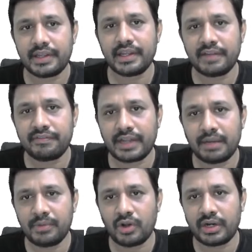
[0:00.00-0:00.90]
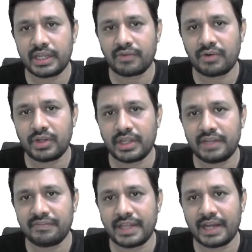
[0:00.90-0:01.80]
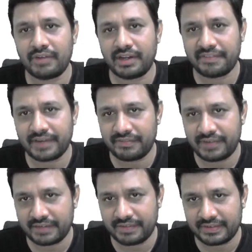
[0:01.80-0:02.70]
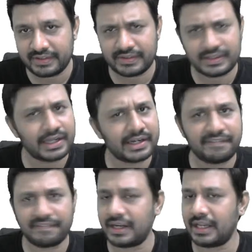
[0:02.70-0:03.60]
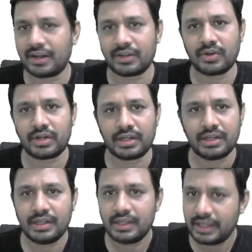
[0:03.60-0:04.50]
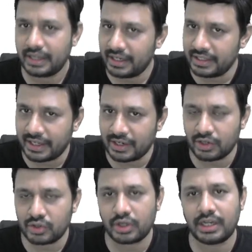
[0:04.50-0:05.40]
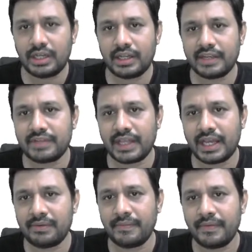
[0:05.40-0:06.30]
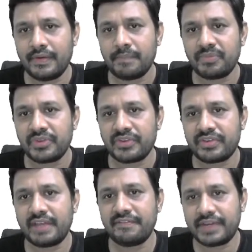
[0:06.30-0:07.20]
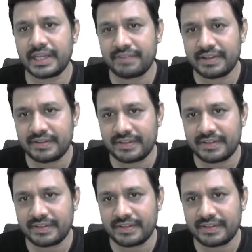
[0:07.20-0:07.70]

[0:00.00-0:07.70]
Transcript: if m not equal to n, if they have different frequencies, they are definitely orthogonal. And they are orthogonal if they have same frequencies